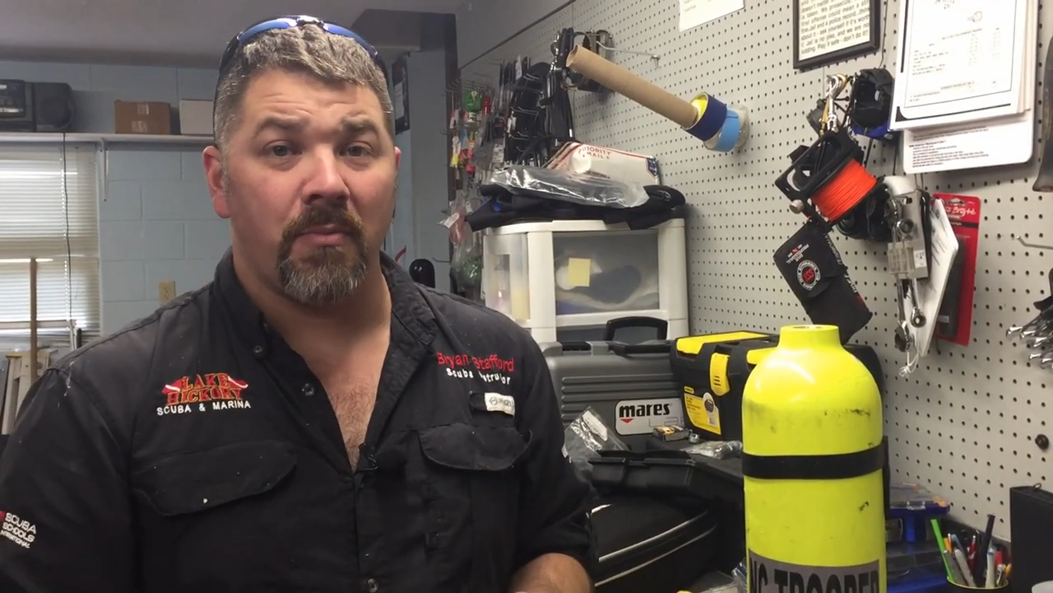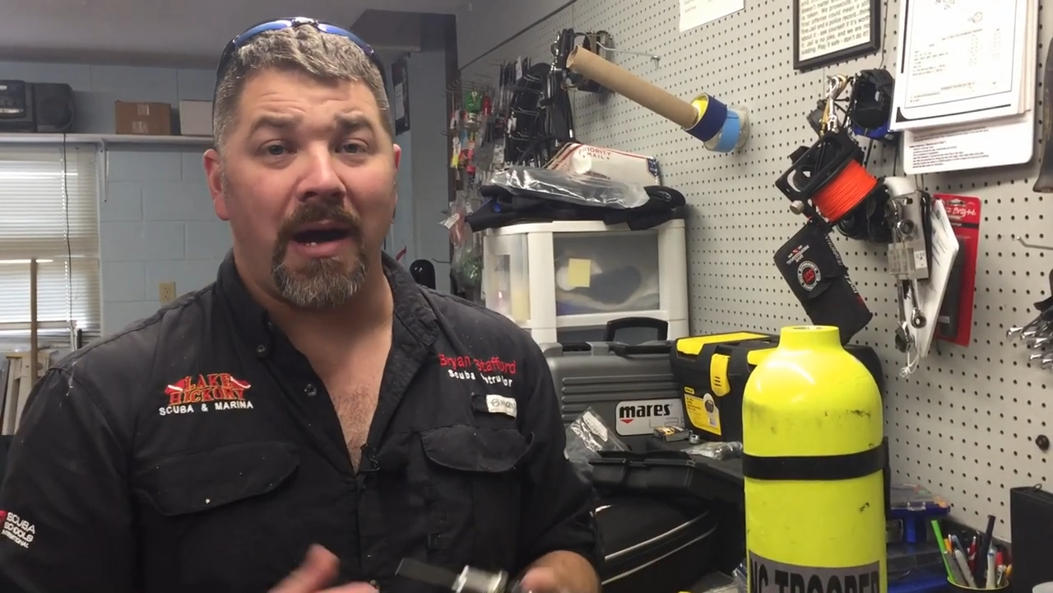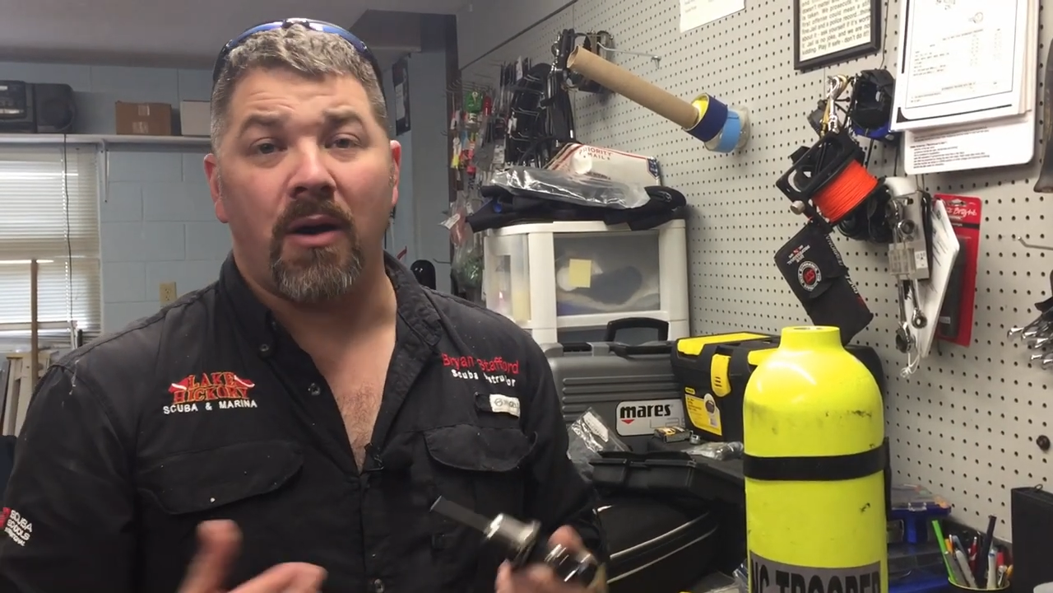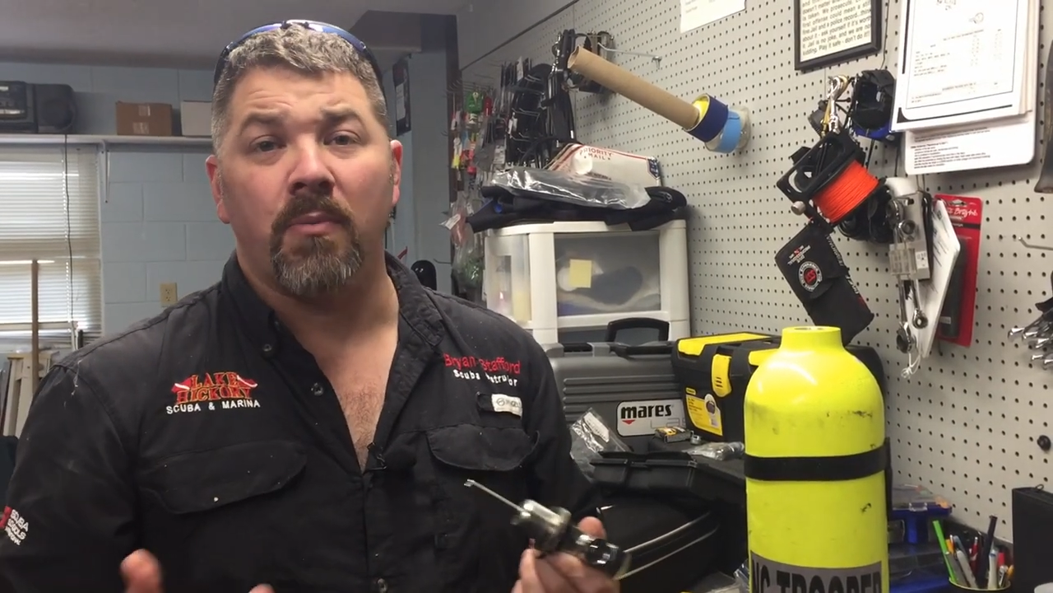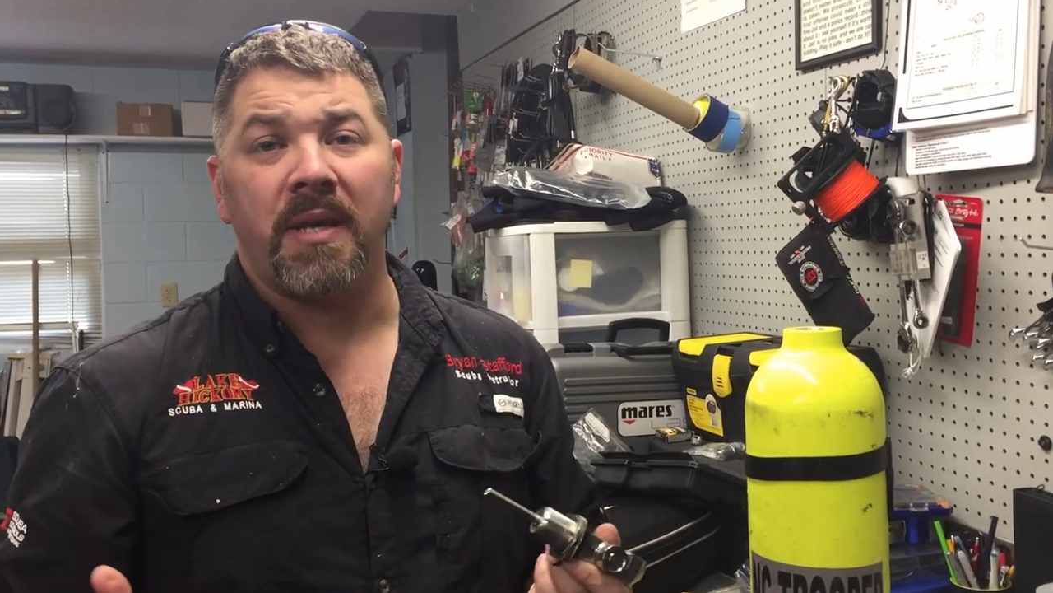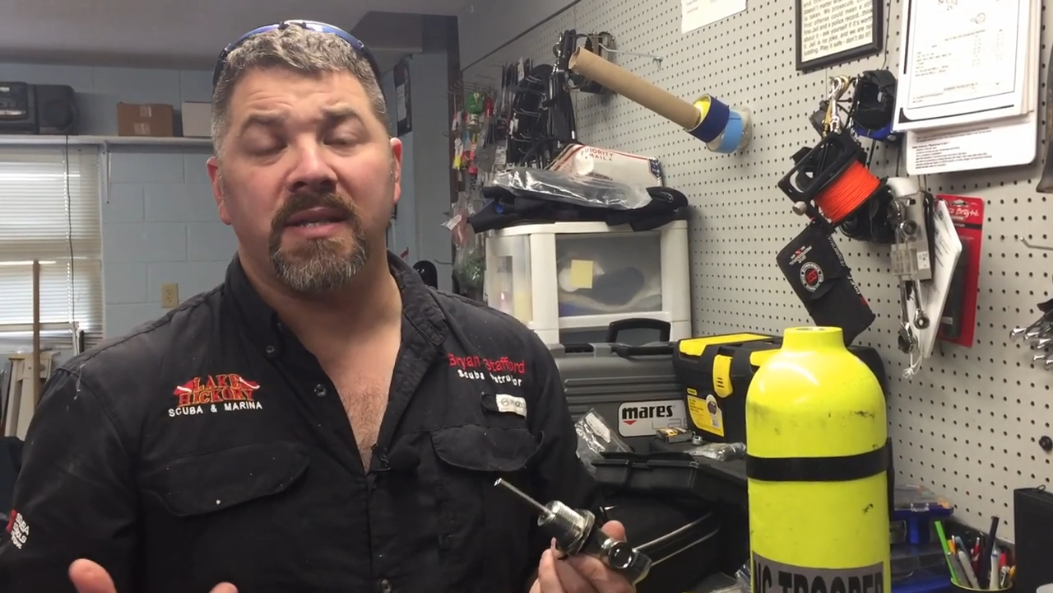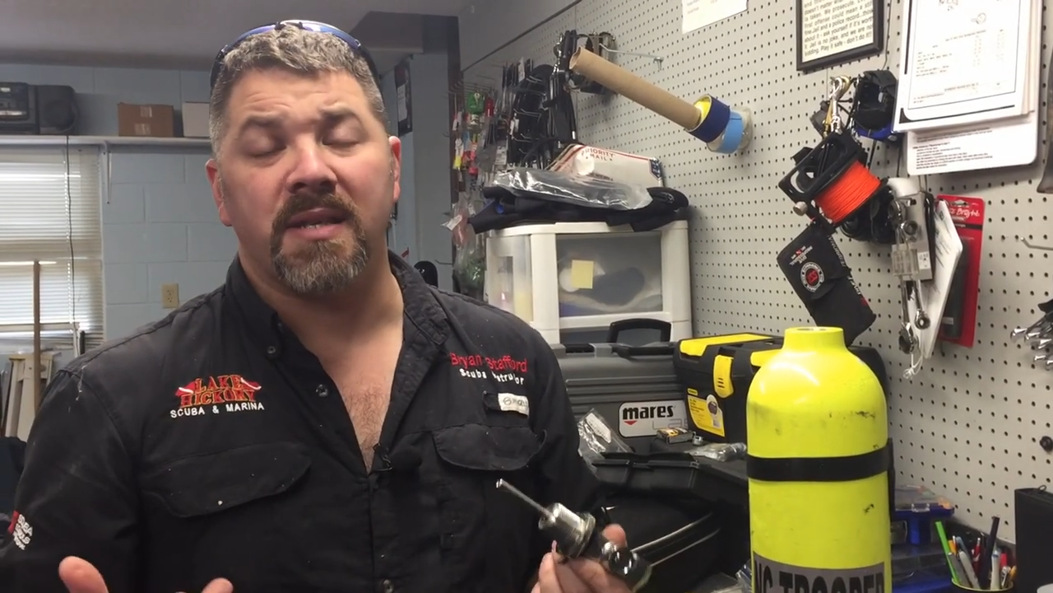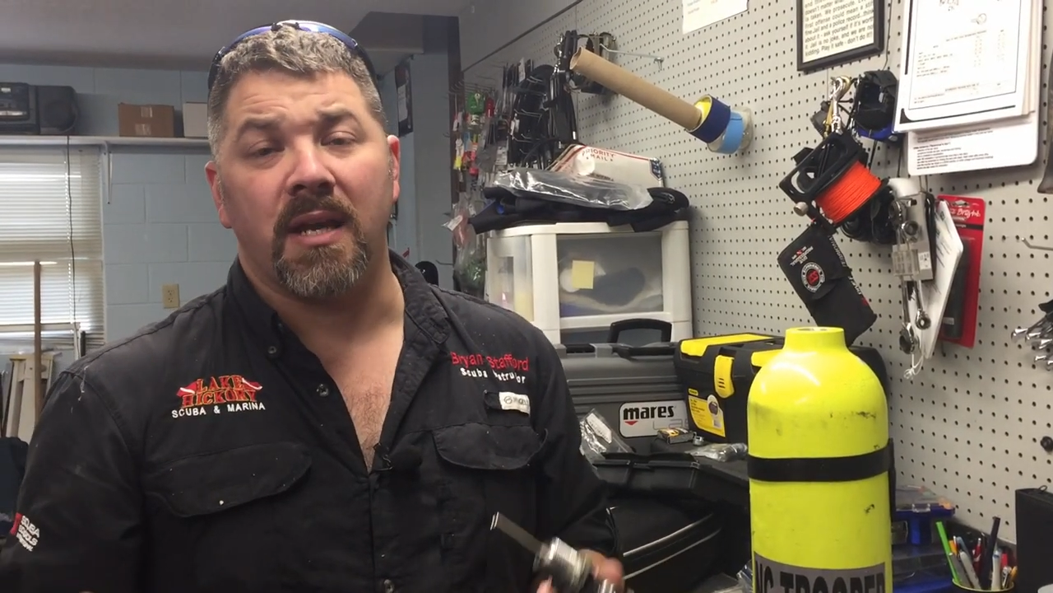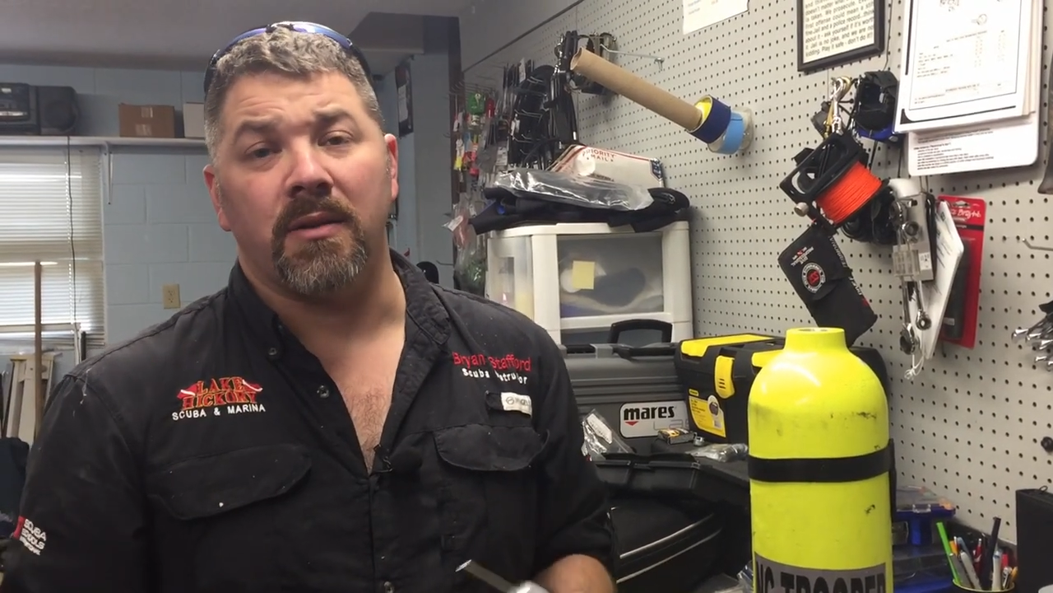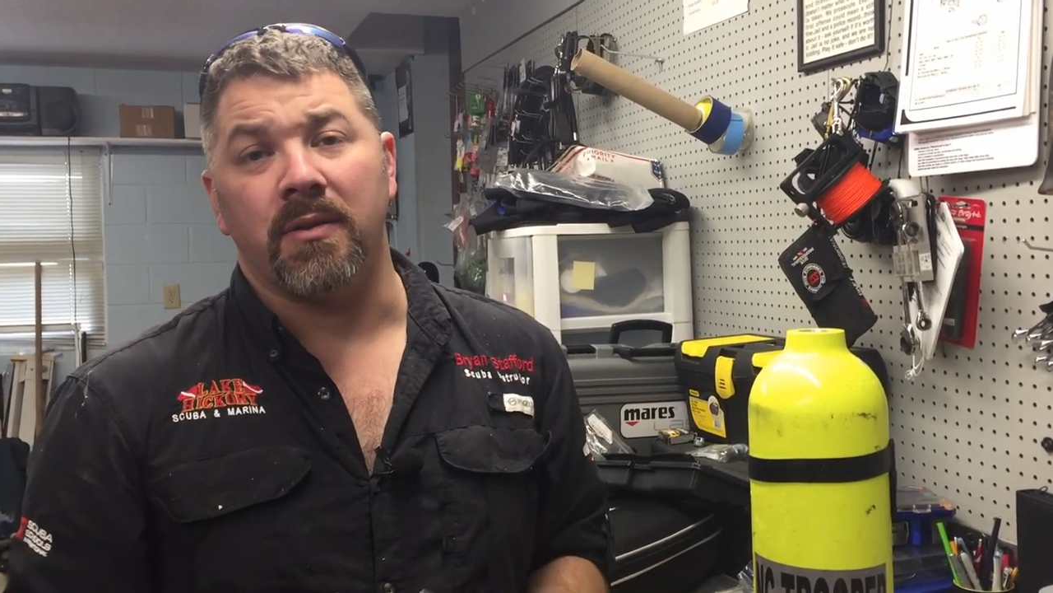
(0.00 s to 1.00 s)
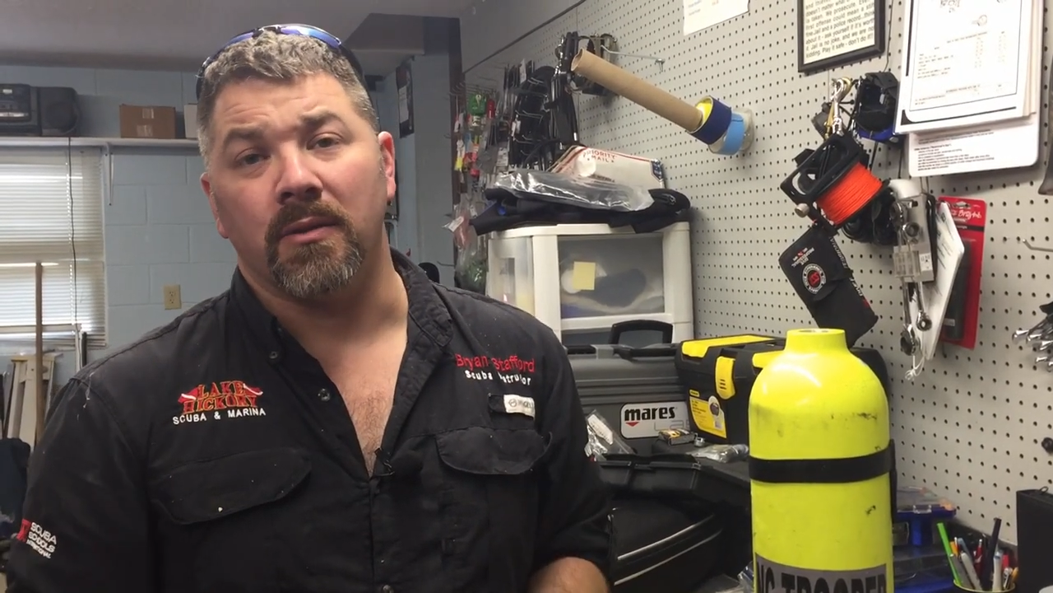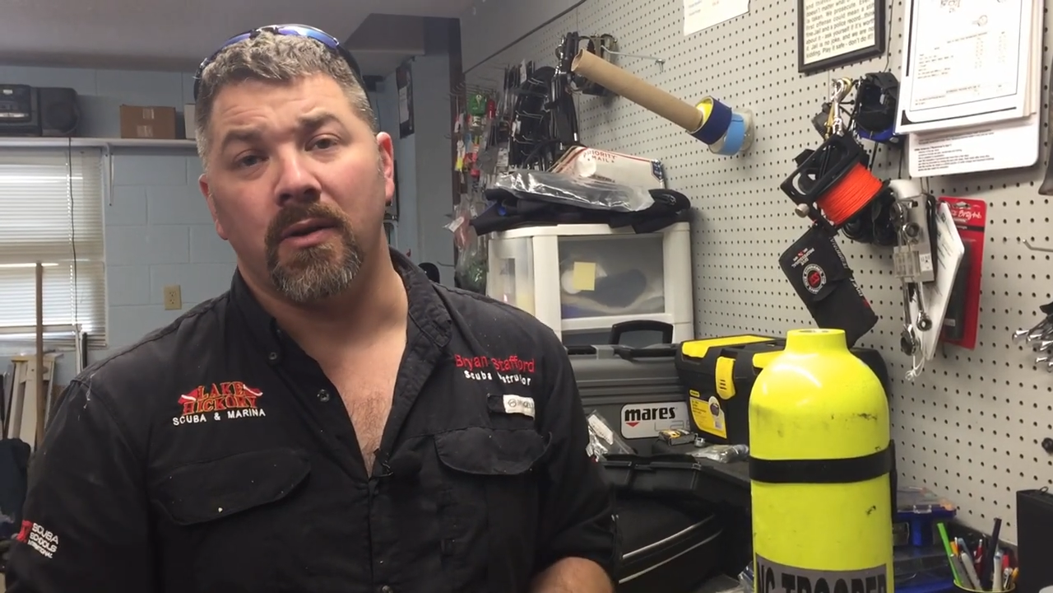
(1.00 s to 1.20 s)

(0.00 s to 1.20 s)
by all means, take it to your